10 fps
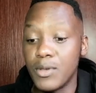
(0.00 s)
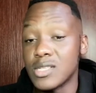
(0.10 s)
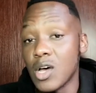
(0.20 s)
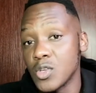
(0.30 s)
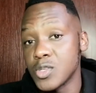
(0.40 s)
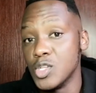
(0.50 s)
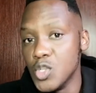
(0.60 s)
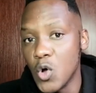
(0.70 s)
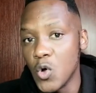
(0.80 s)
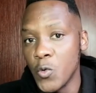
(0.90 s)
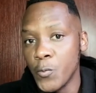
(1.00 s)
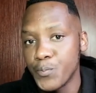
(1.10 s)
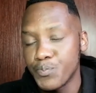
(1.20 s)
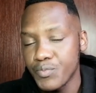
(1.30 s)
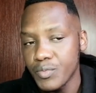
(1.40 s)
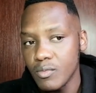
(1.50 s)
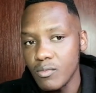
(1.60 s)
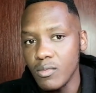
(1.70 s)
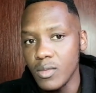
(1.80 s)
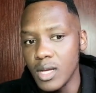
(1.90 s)
Because I also know
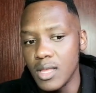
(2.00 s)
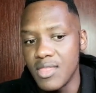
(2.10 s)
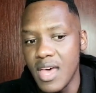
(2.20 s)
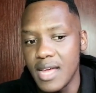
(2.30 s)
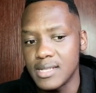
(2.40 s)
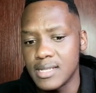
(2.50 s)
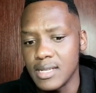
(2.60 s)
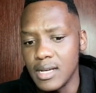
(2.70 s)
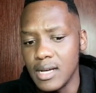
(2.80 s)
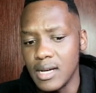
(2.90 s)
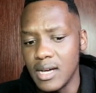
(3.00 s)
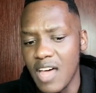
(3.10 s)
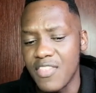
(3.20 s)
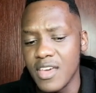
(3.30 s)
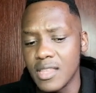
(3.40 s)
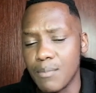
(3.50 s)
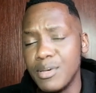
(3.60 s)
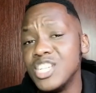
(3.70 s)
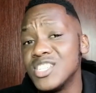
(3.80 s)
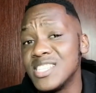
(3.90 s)
that I think the
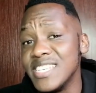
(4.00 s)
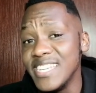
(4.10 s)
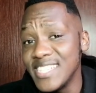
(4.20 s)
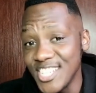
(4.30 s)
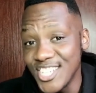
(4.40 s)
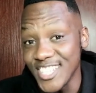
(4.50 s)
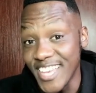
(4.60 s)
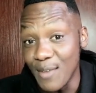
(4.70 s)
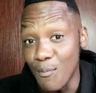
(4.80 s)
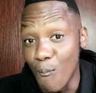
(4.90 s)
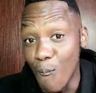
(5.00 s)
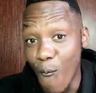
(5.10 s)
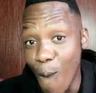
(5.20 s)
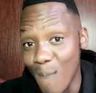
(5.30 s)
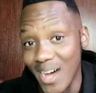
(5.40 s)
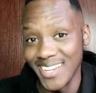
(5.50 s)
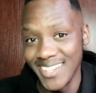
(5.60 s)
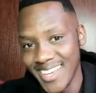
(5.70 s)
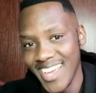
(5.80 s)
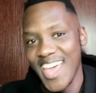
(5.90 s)
PGCE teachers get more
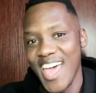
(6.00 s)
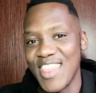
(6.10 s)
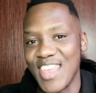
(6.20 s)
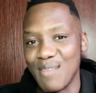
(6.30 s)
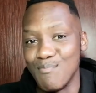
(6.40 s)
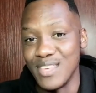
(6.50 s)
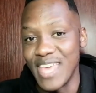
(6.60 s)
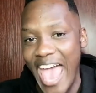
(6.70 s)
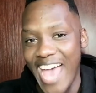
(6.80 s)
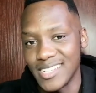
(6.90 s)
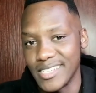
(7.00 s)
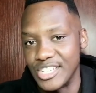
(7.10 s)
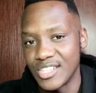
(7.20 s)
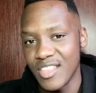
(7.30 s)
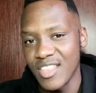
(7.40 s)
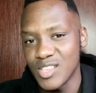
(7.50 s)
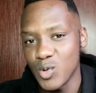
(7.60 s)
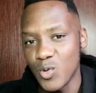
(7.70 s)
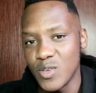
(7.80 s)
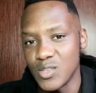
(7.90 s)
money than B.Ed teachers. I think
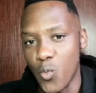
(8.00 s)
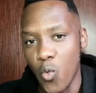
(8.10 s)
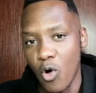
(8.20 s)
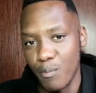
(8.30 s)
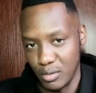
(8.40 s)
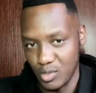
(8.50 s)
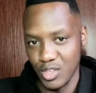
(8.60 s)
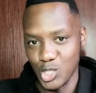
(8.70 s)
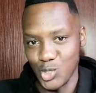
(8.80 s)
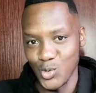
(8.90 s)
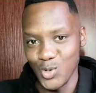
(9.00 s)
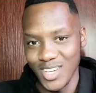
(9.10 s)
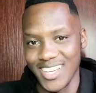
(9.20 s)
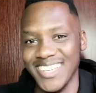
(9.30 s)
there's always a war between the two.